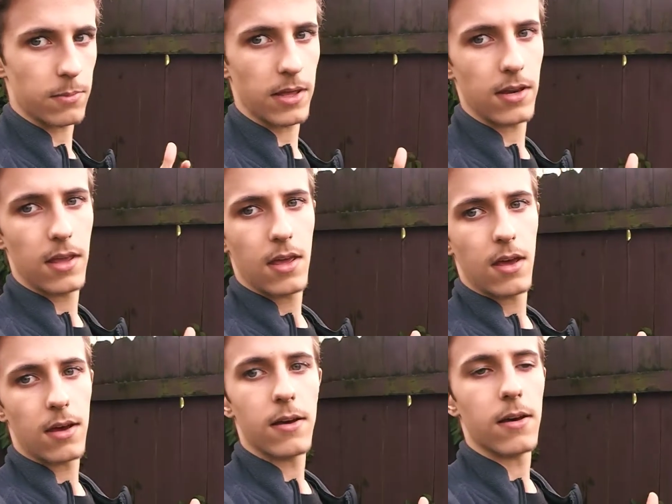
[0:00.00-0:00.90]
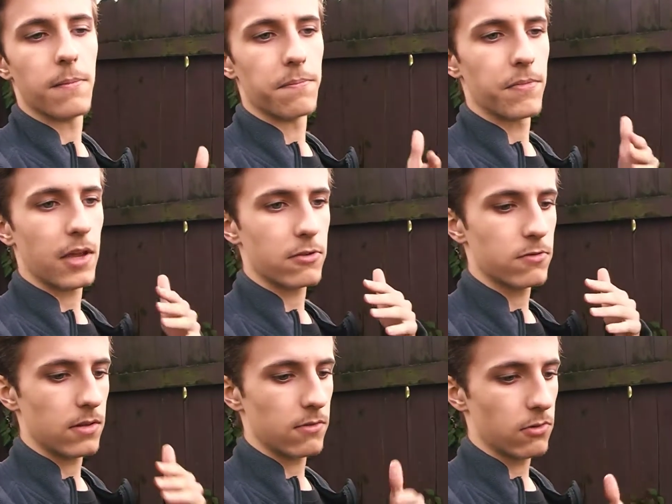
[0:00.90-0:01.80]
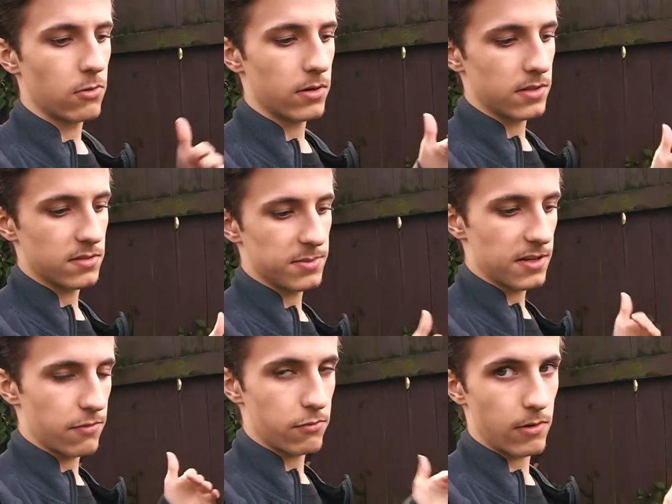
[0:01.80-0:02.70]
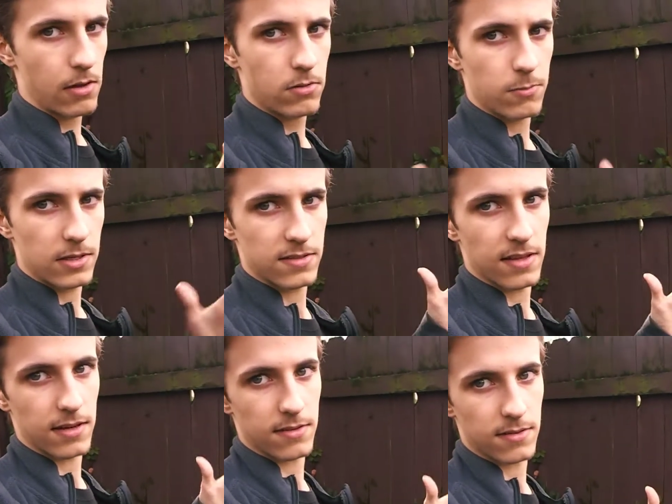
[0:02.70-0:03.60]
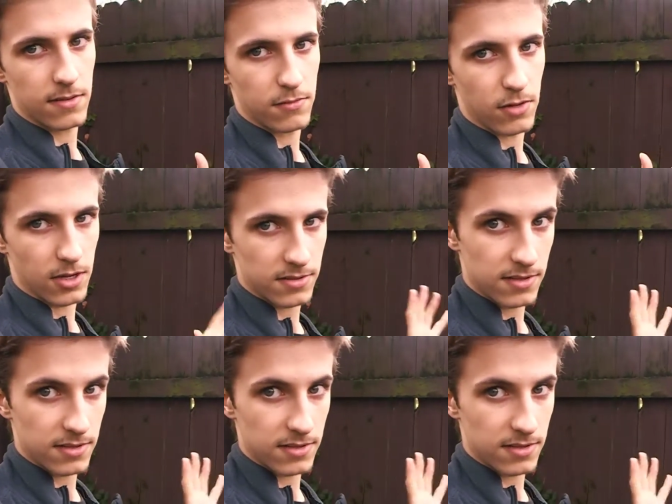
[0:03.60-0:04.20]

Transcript: bit, um, actually recording some stuff throughout the weeks that into these vlogs.